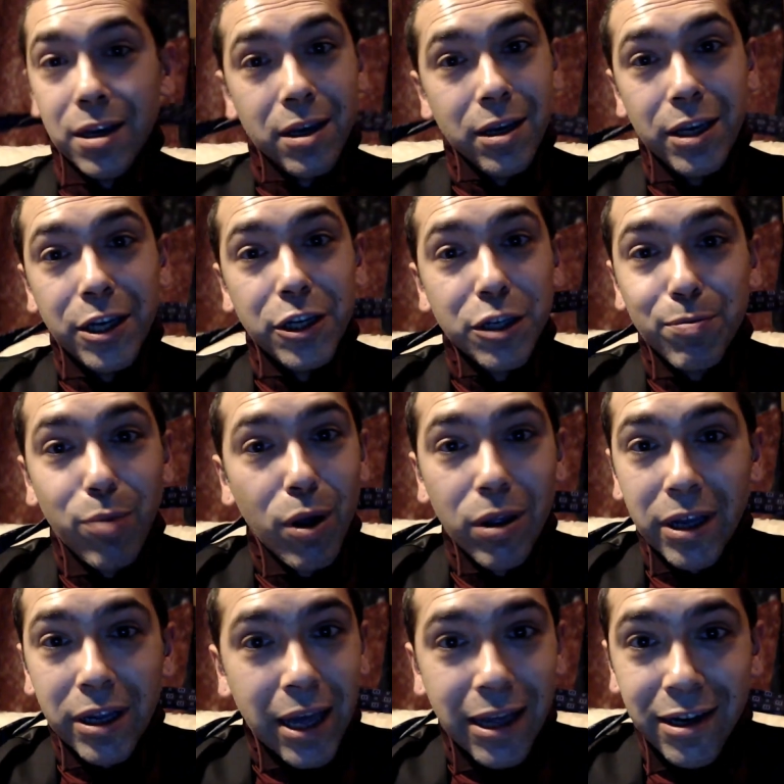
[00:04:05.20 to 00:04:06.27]
You just pull
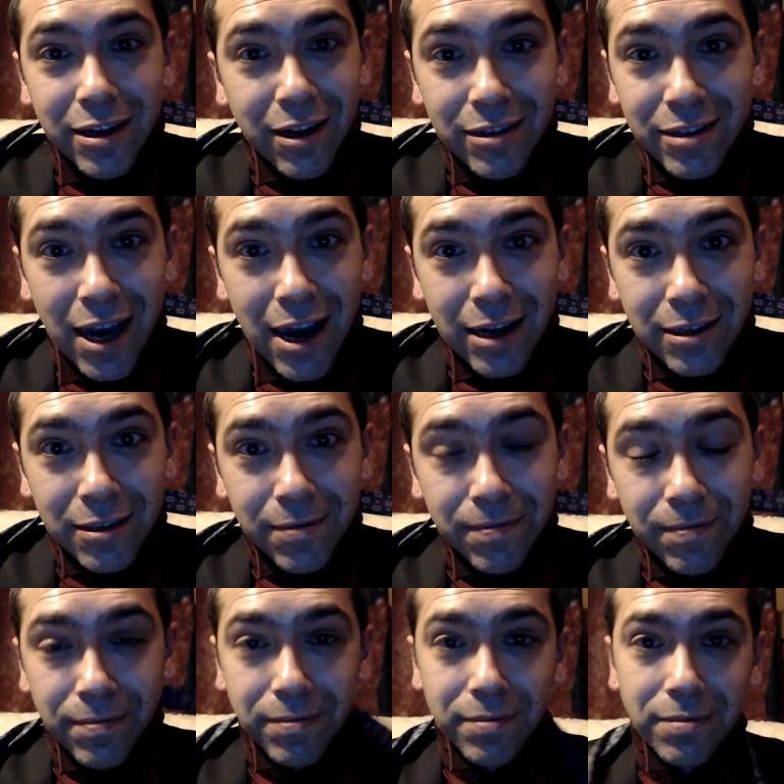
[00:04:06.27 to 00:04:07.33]
it and it unties.
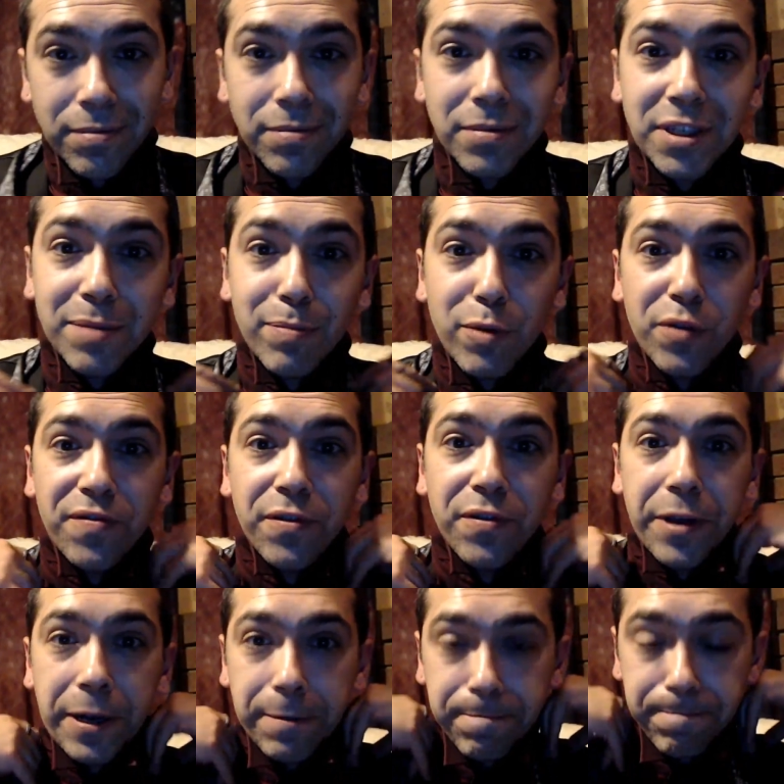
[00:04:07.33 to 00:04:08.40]
It's a beautiful
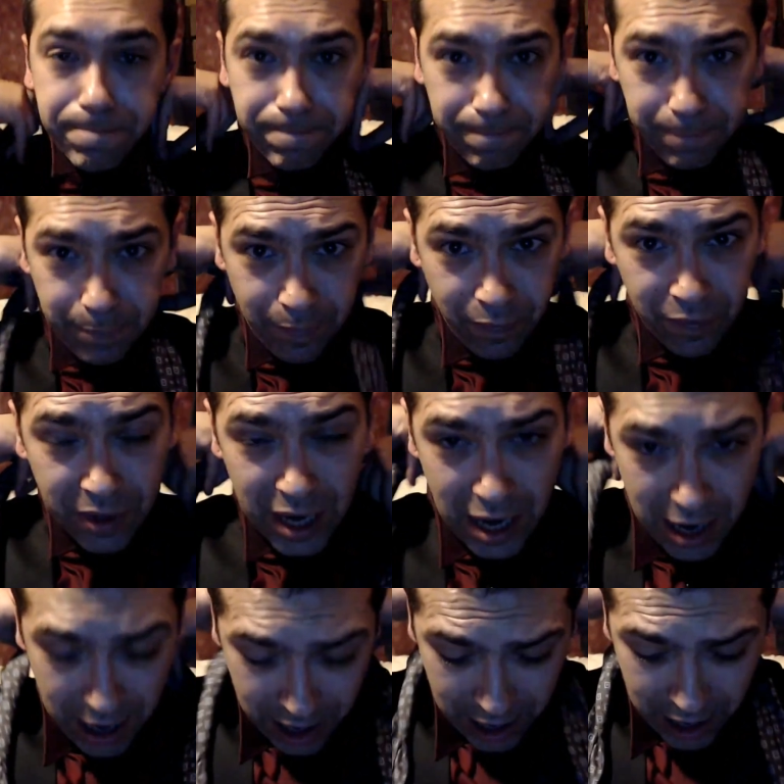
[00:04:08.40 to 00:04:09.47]
thing.
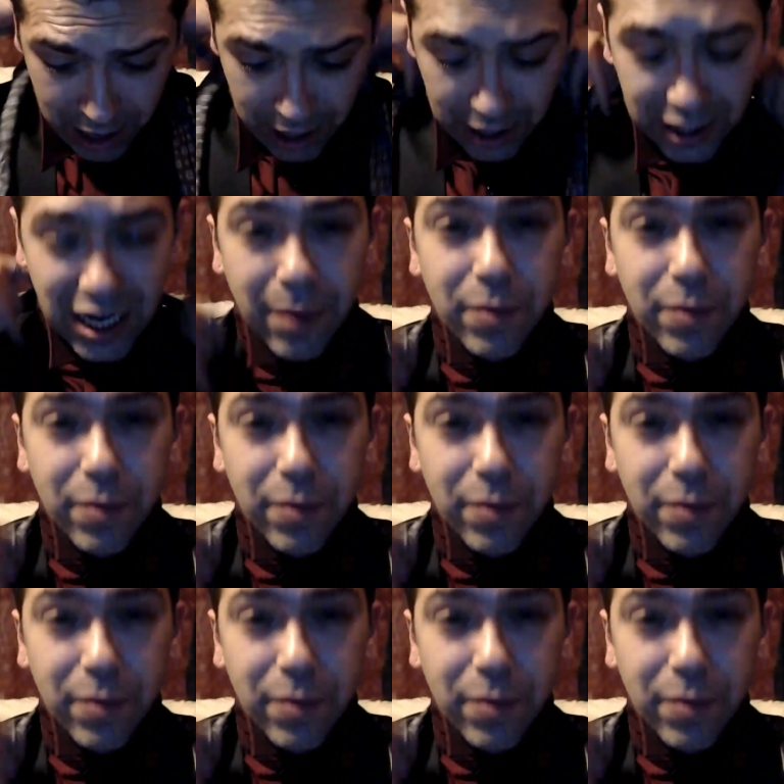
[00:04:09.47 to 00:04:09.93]
Some